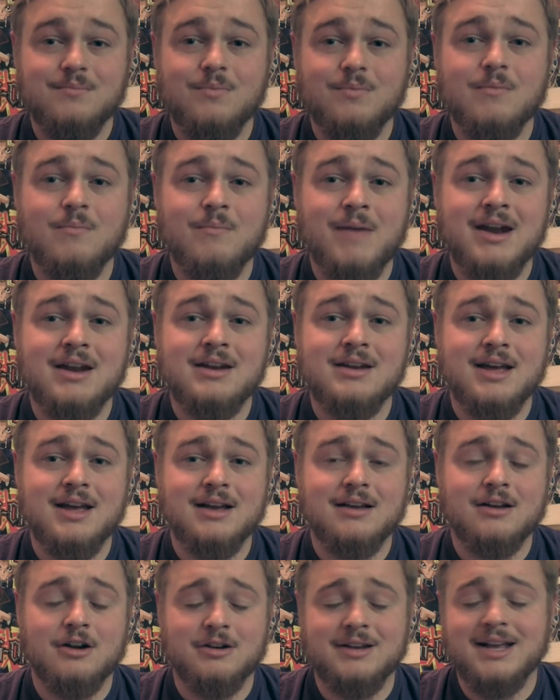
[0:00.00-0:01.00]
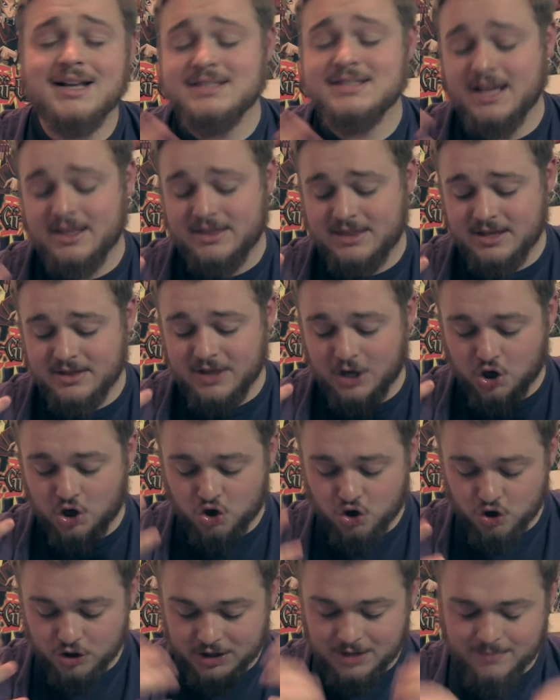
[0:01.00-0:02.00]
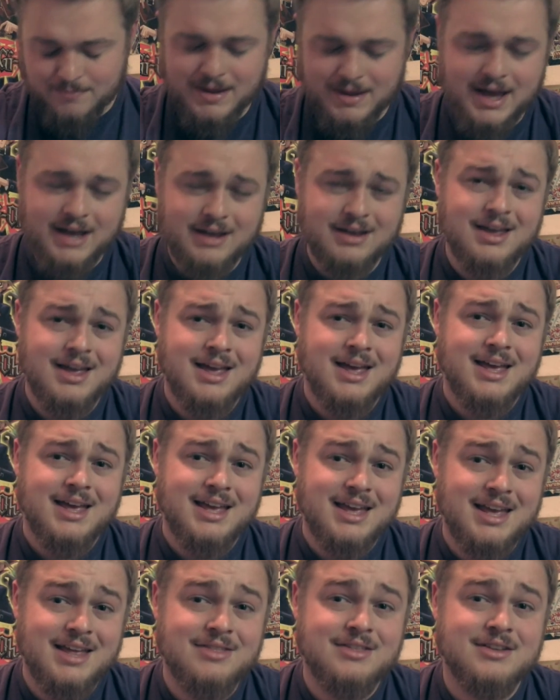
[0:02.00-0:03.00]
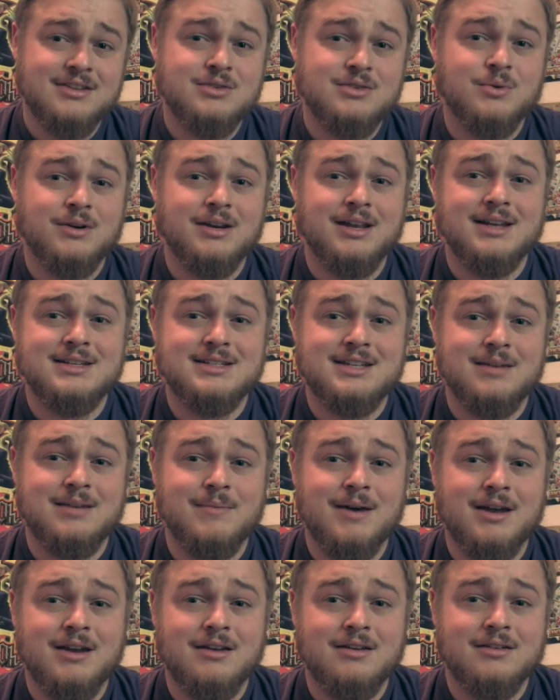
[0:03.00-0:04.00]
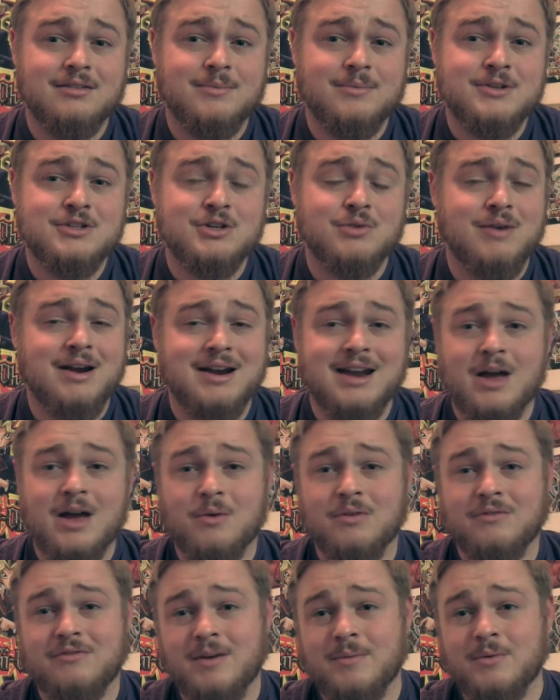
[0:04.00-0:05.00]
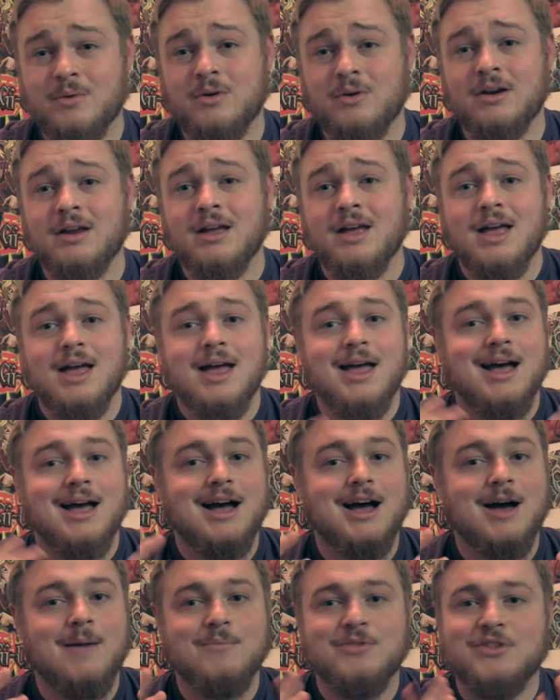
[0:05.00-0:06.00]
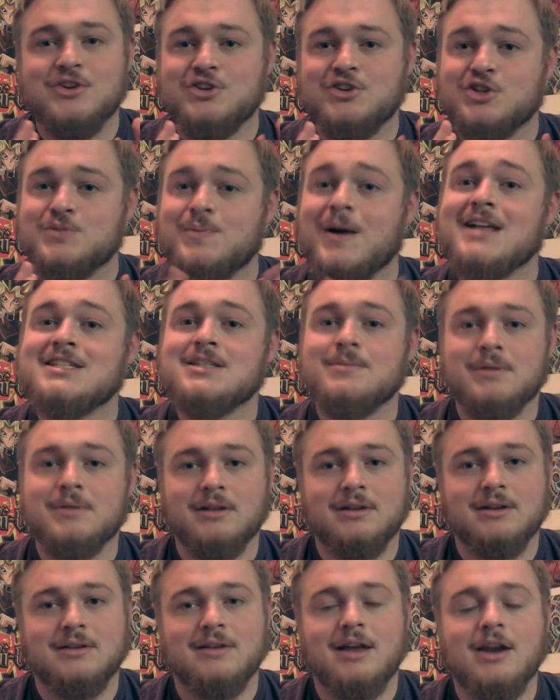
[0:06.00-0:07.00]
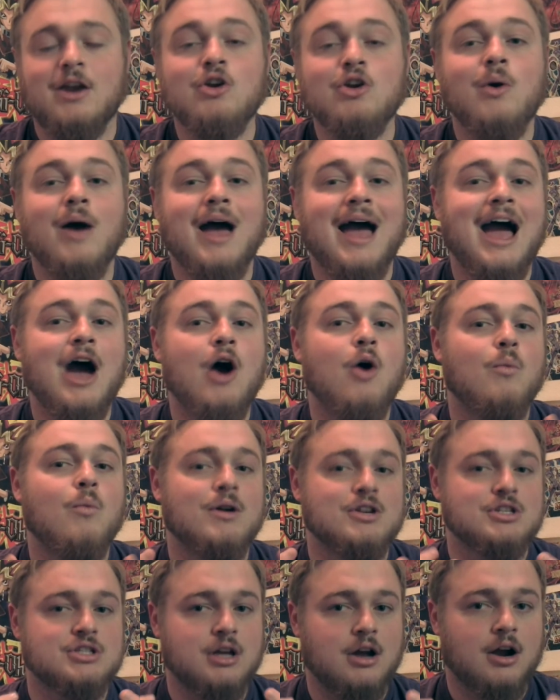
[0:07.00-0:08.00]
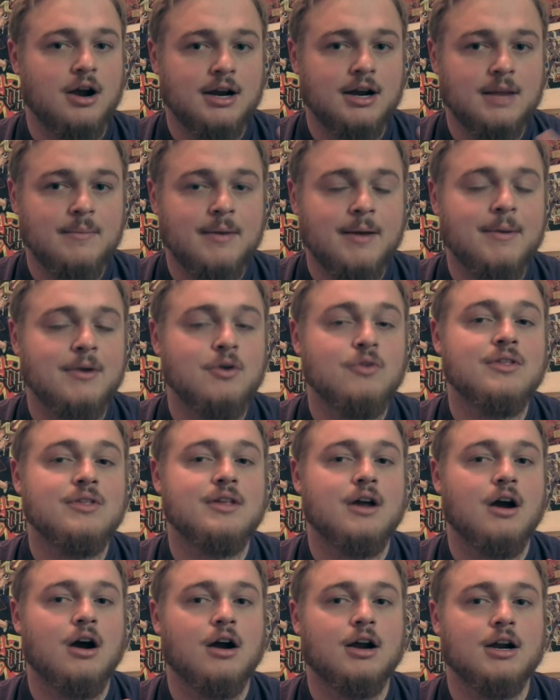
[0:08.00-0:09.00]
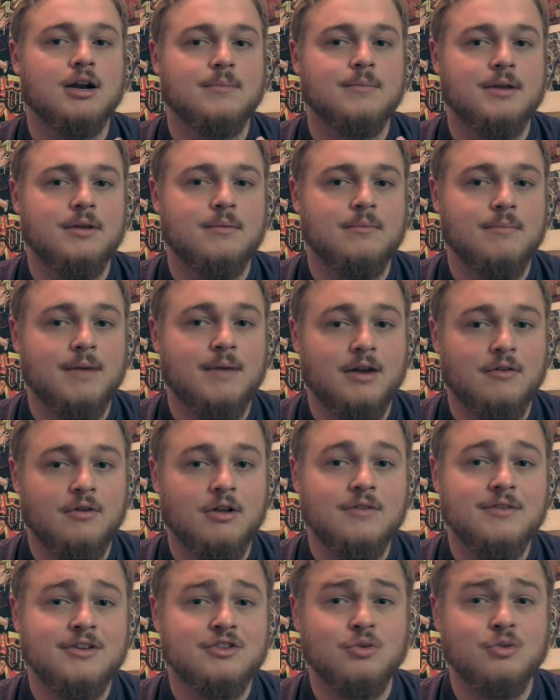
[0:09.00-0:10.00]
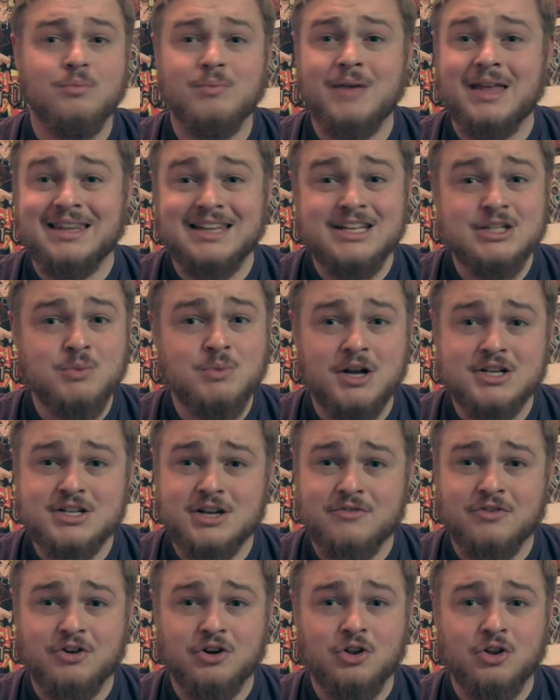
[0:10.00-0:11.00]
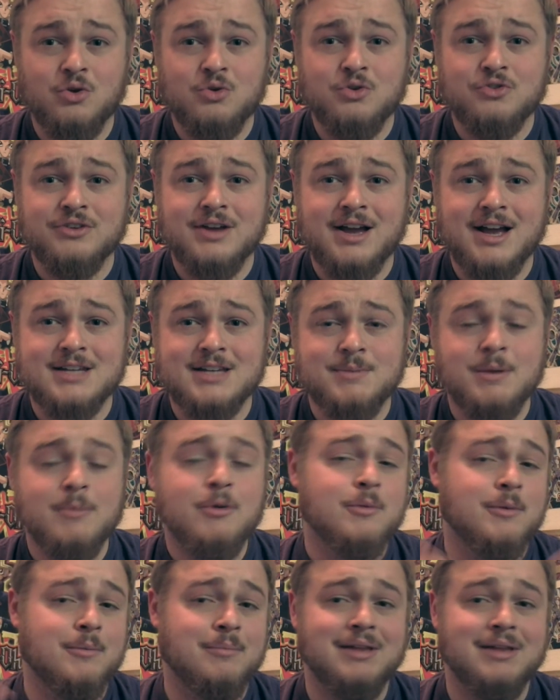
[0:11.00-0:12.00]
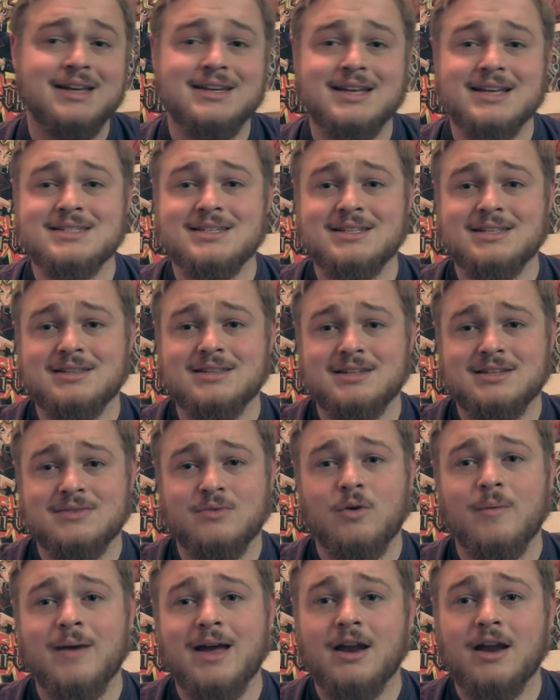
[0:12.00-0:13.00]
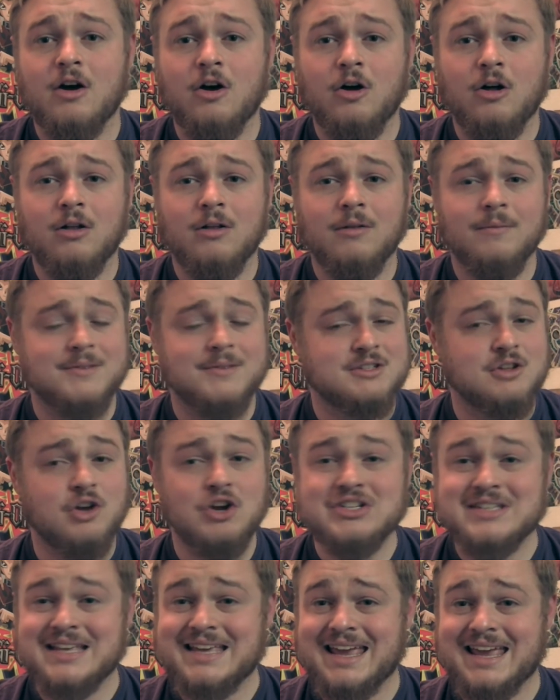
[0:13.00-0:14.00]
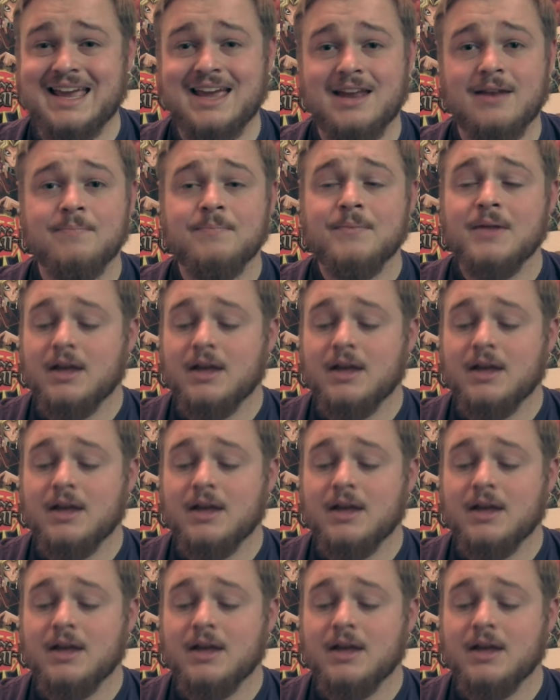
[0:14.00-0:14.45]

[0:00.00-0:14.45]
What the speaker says: meta decks that I think that could come back in the 2018 meta, especially right now in February. There's possibilities. I don't know how much they are going to impact, but I do think they are going to be meta relevant. So at least watch out for your locals, guys. People are going to be playtesting this format as long as they can.